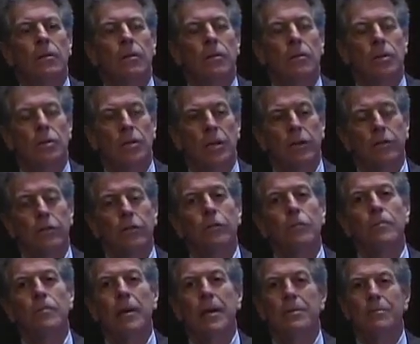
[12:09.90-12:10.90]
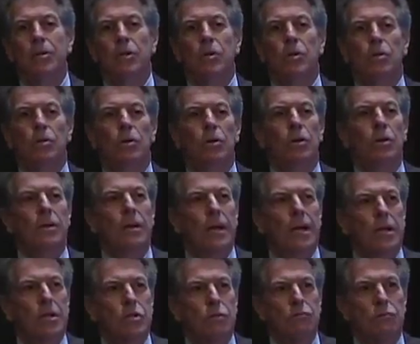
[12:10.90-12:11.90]
The death of the baby occurred
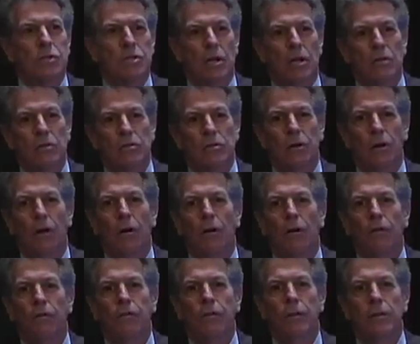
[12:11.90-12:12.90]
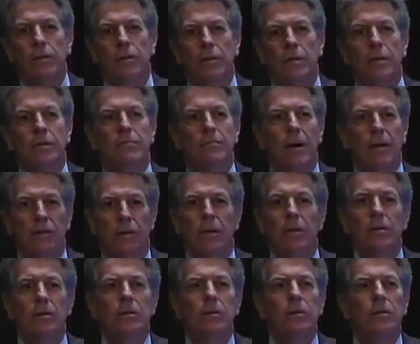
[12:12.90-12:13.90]
as a result of the
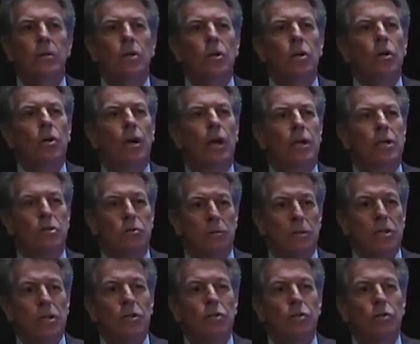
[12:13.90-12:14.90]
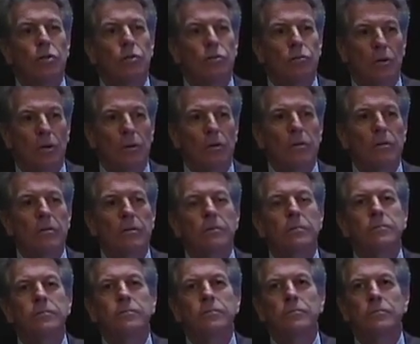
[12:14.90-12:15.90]
mother, a 22-year-old,
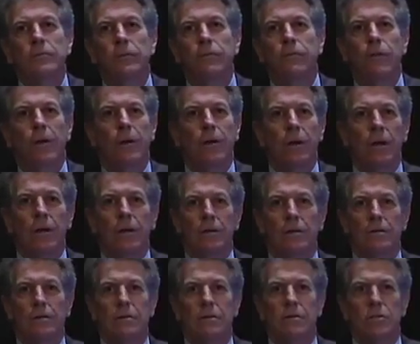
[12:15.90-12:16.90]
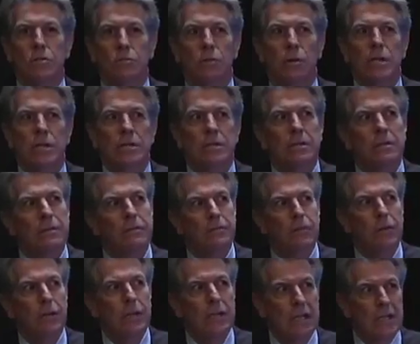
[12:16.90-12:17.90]
very sweet,
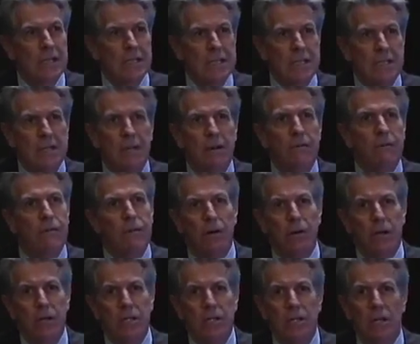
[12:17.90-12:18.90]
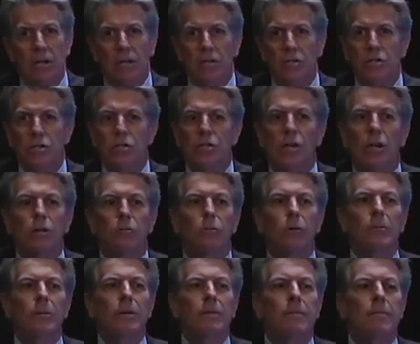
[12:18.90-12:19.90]
very nice, very intelligent young
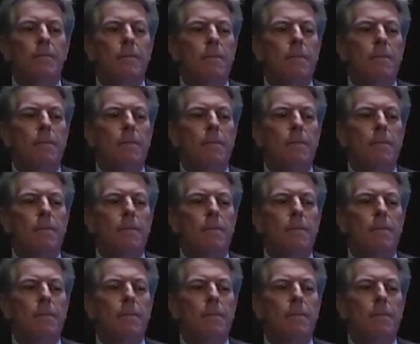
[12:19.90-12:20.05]
woman,